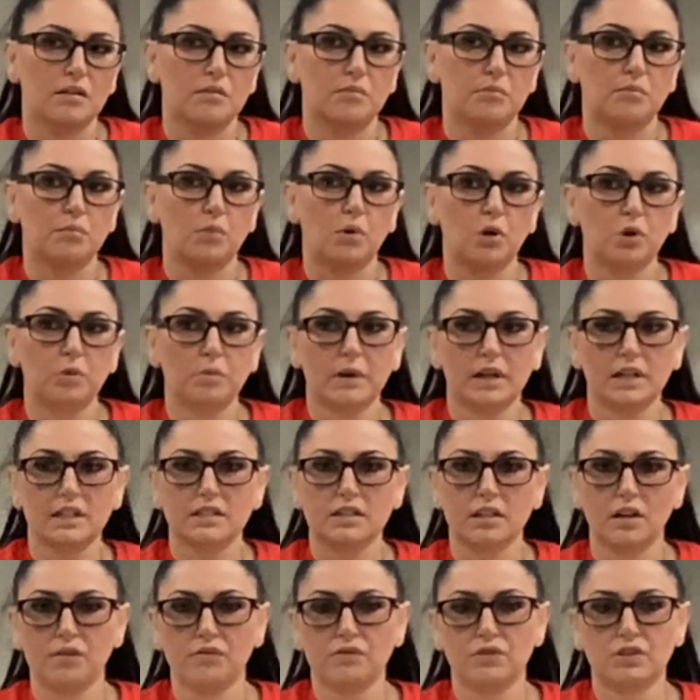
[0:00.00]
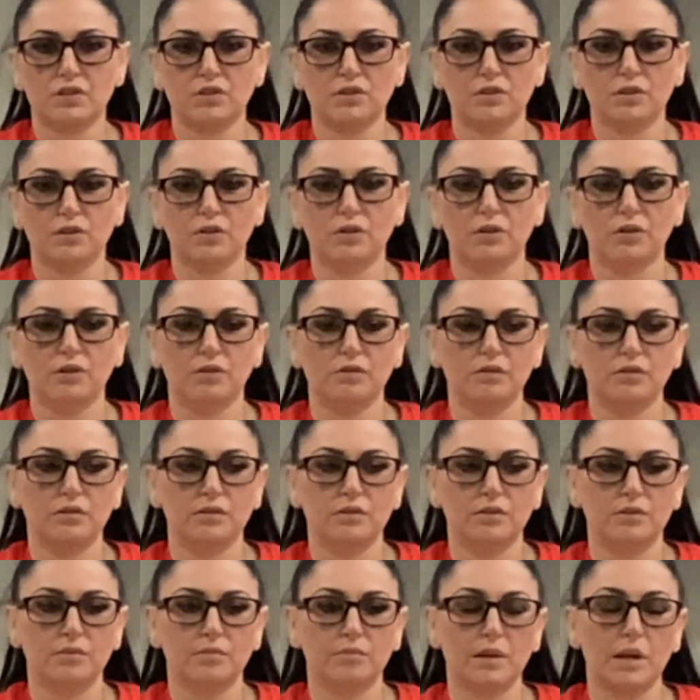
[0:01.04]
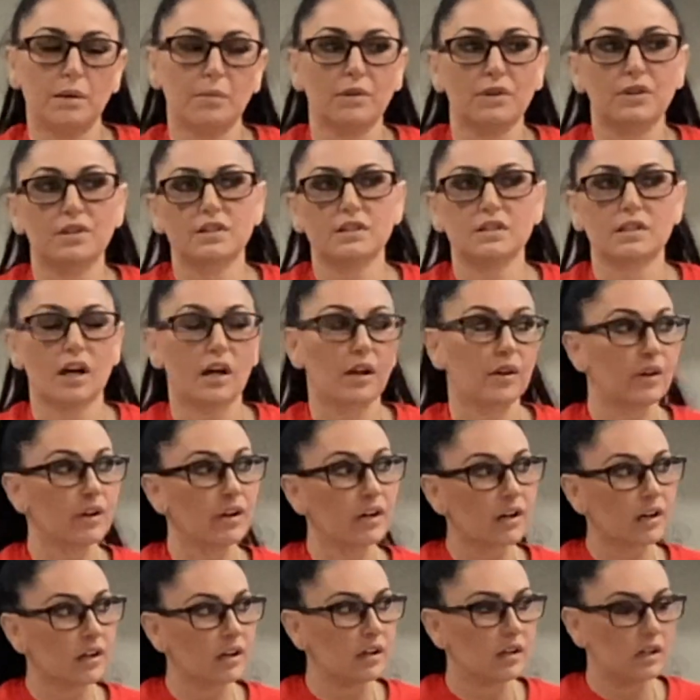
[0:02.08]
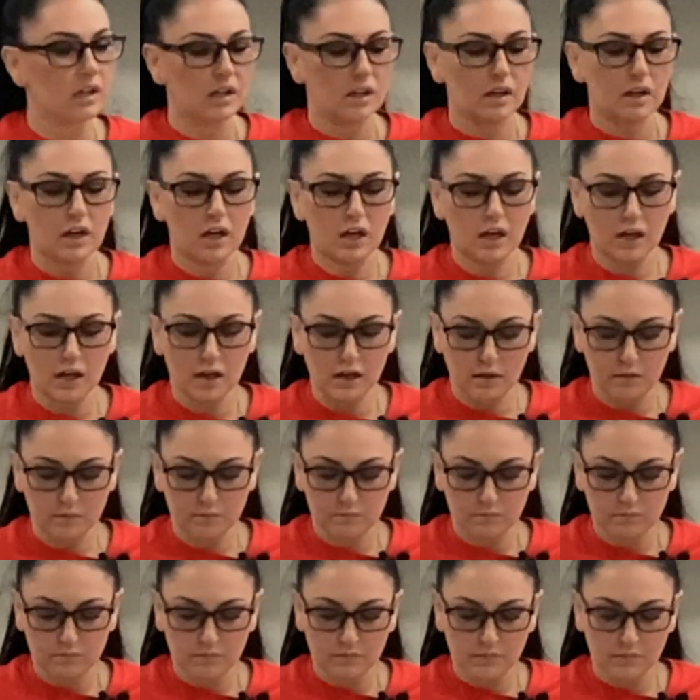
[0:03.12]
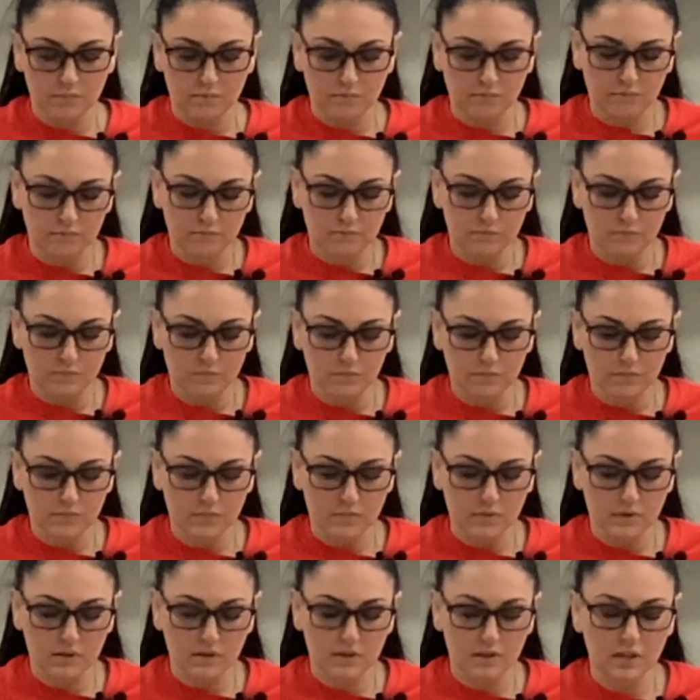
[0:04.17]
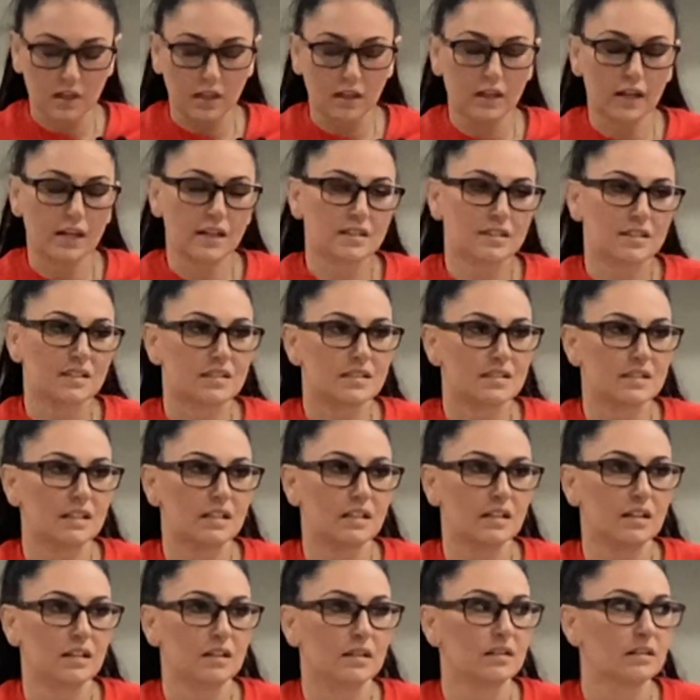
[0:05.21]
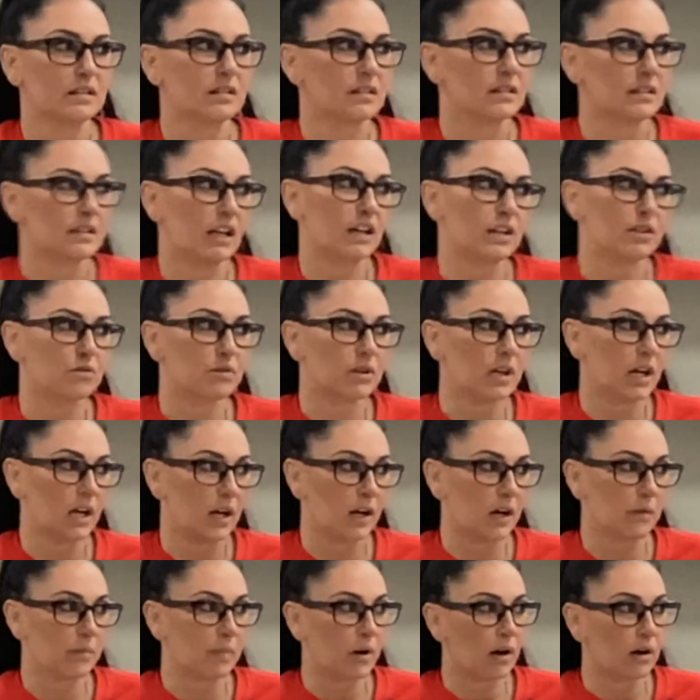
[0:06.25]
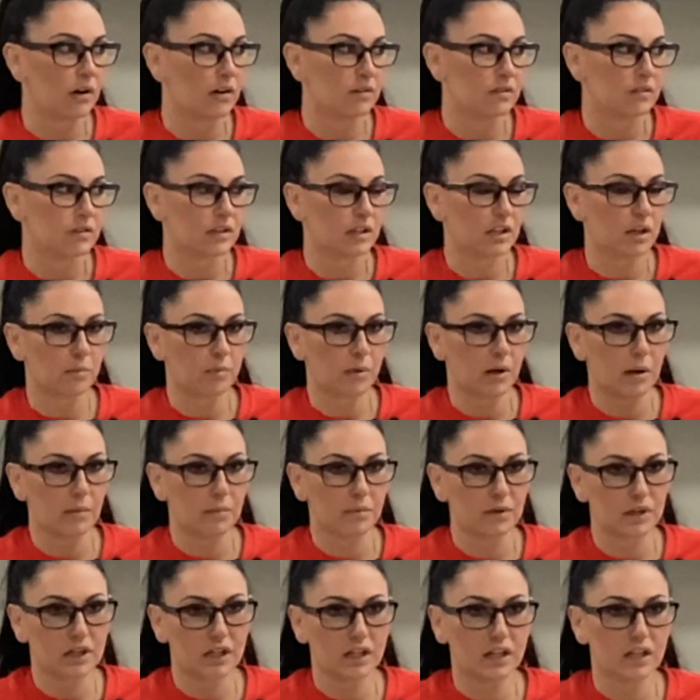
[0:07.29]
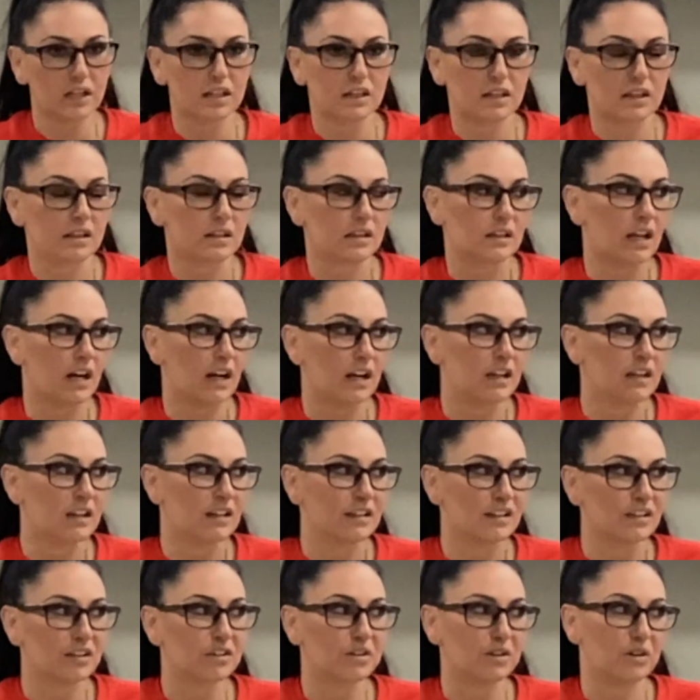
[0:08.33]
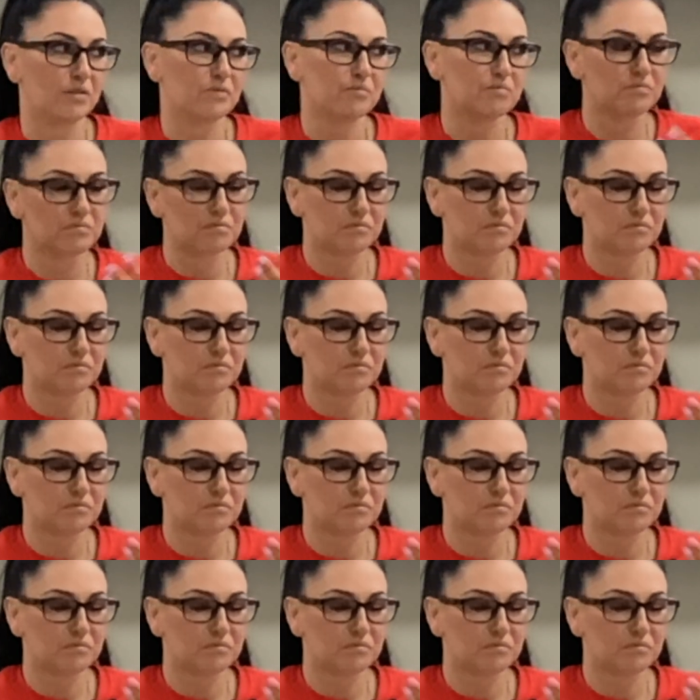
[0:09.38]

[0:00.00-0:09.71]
mold myself to maybe the seller. They like to see that you care about their property and that you're